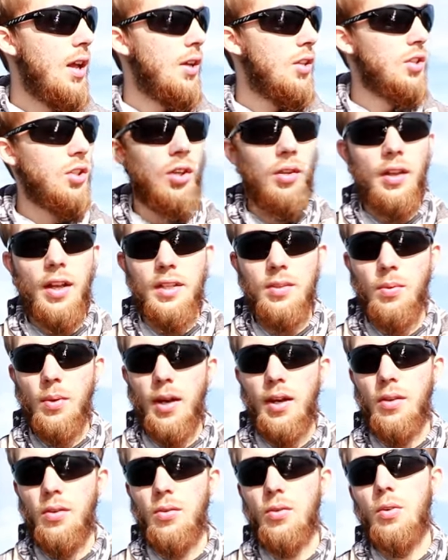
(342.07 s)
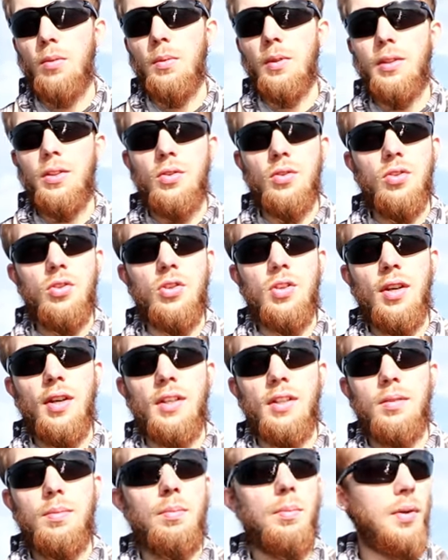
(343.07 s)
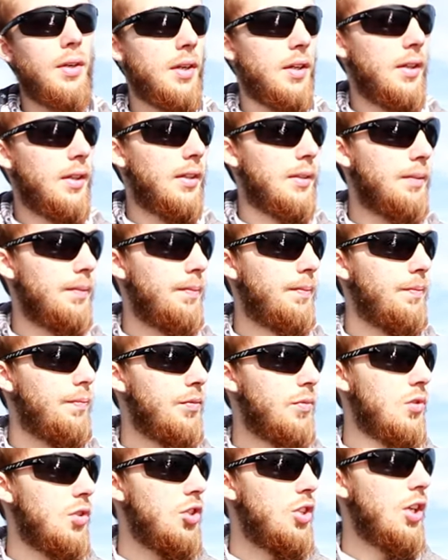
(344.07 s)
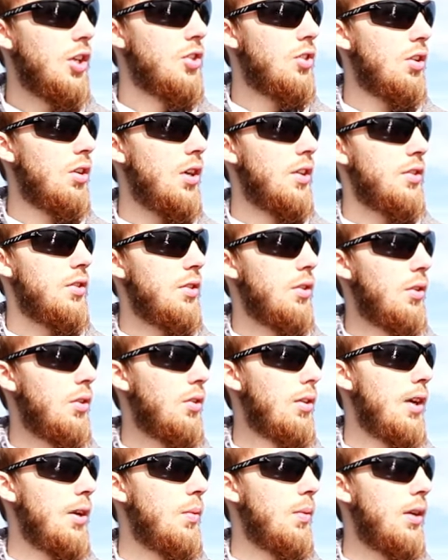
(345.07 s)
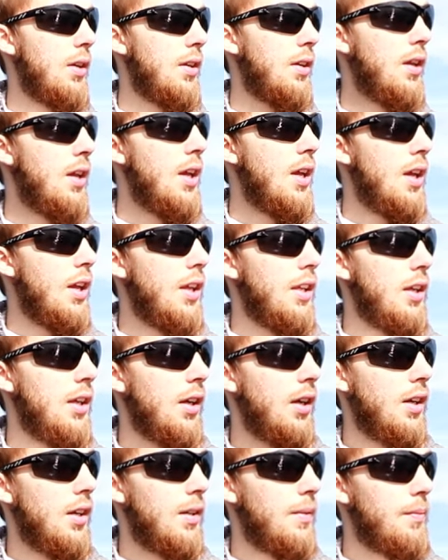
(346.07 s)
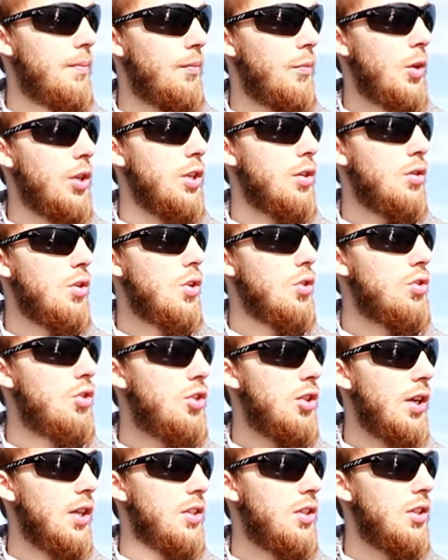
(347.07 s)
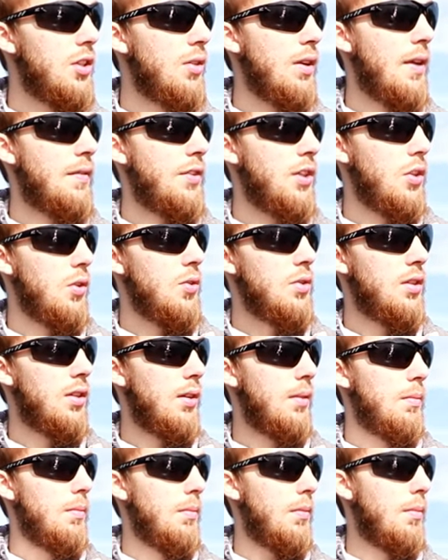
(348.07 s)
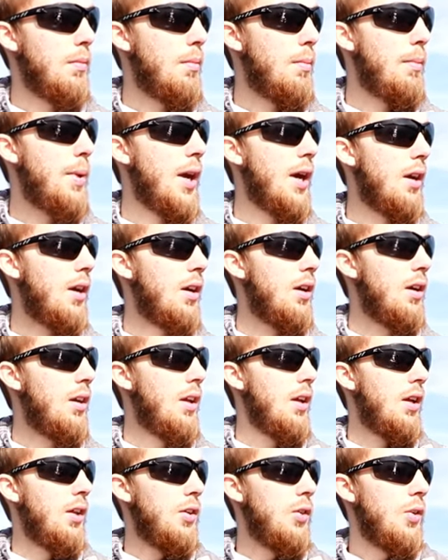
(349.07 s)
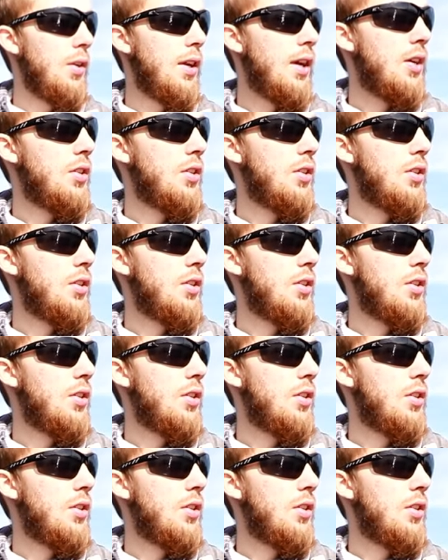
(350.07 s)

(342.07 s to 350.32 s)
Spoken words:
So that's why I don't normally use jigs, but jigs are also a great one. When you use jigs, you don't have to use them bare. You can